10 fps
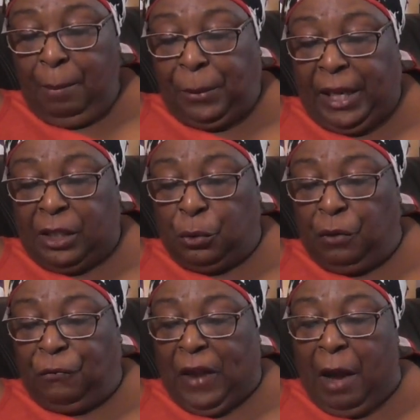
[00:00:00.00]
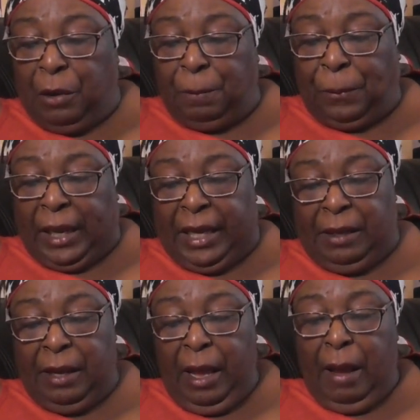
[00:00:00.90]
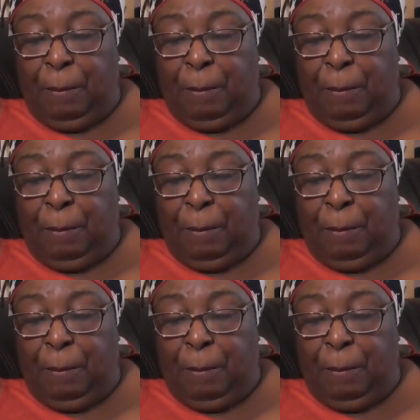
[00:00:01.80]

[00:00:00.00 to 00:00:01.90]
Place on a floured plate